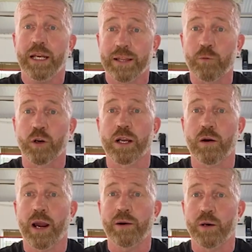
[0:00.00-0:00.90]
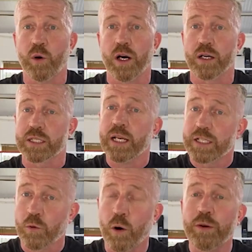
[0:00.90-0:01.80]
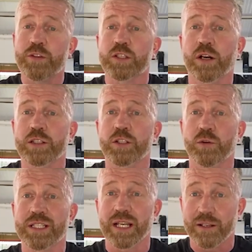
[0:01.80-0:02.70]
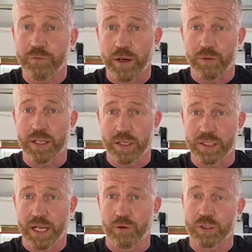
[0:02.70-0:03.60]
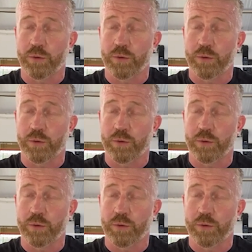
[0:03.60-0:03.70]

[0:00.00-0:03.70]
They want to know how it works. So what we've decided to do is fundraise ourselves.